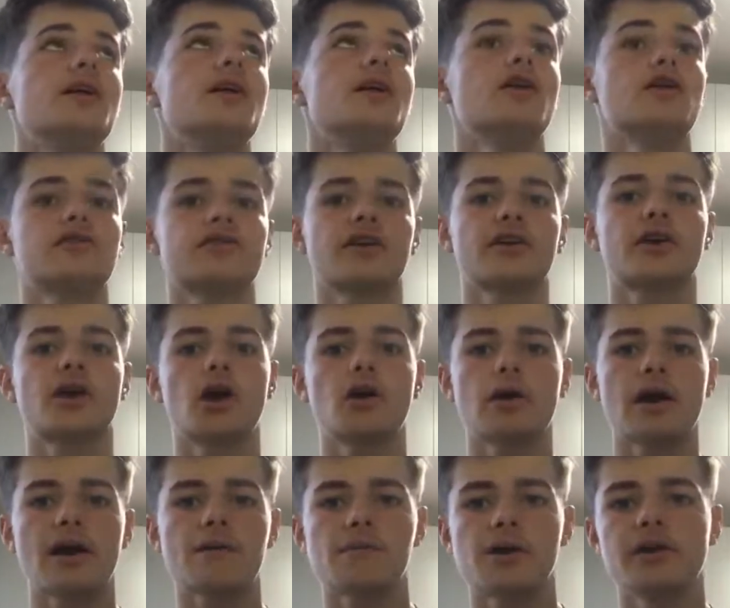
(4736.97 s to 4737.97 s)
looks like
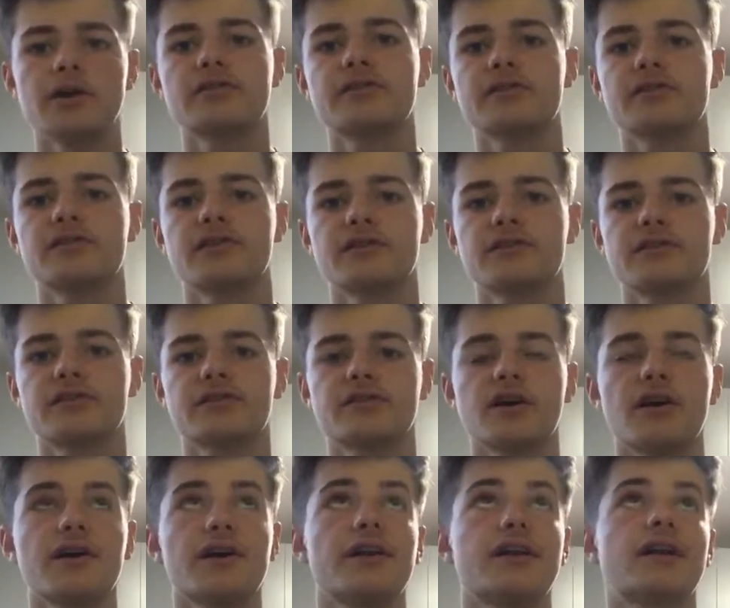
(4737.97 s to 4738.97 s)
Kodak might
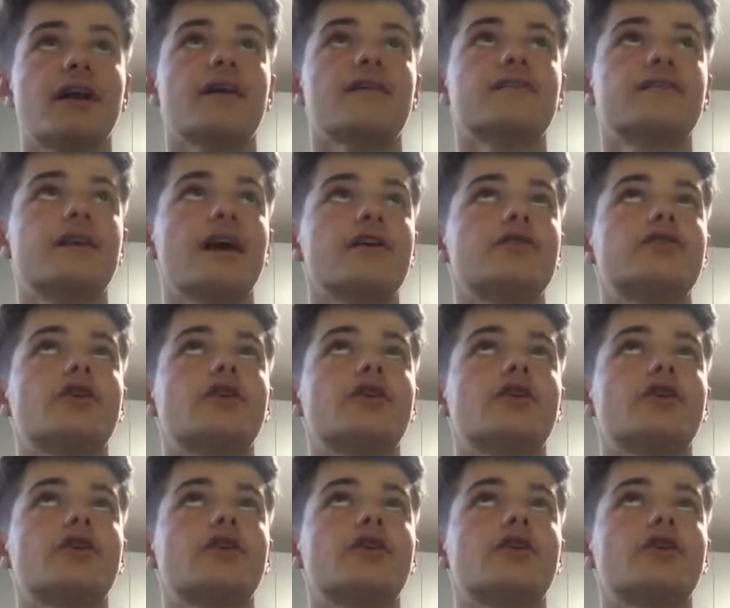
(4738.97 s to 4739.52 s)
decided against that.